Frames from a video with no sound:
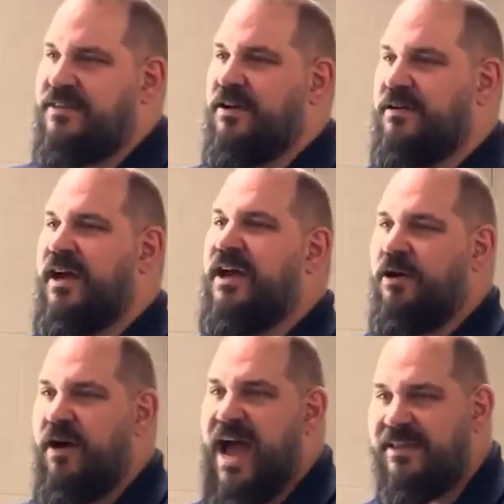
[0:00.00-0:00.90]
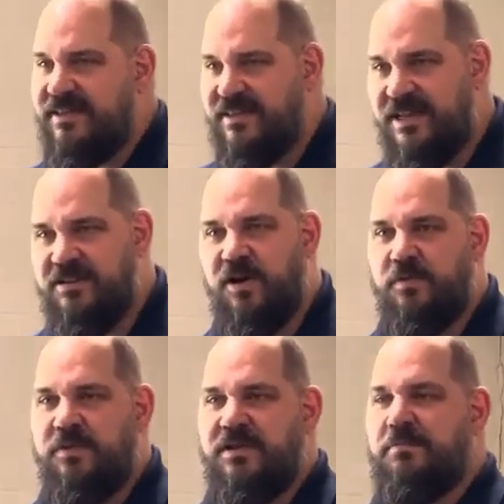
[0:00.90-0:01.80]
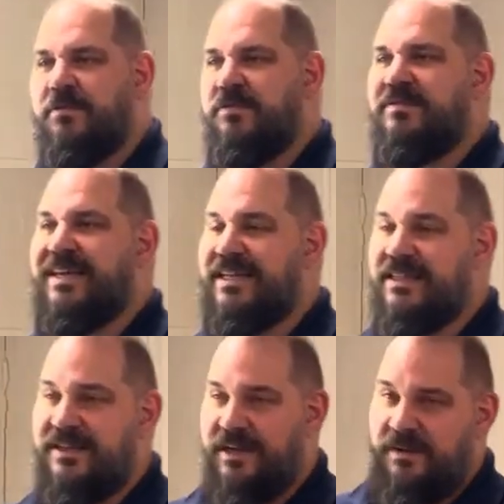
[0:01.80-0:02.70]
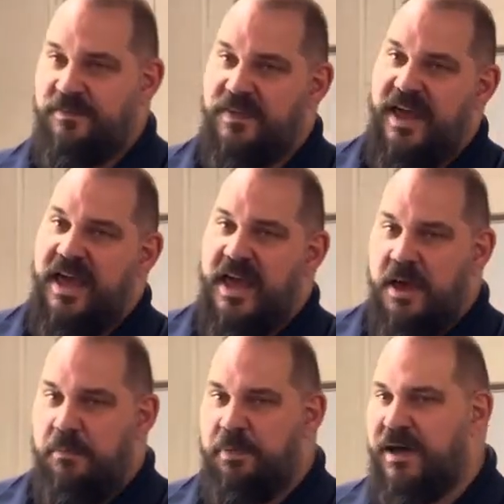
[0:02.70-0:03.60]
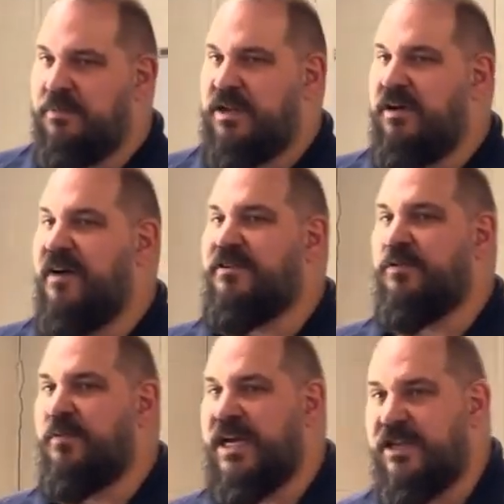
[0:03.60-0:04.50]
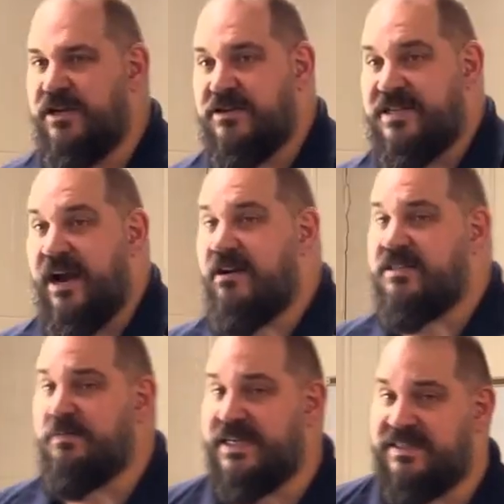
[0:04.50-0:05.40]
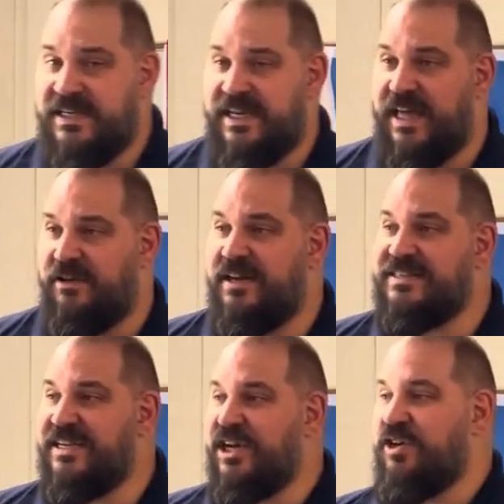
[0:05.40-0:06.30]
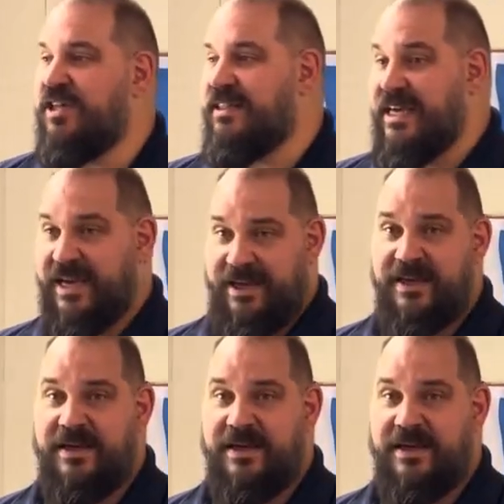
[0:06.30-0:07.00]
They're grasses that don't really produce anything. But when you have your wheat and your tares mixed together, is it a good thing?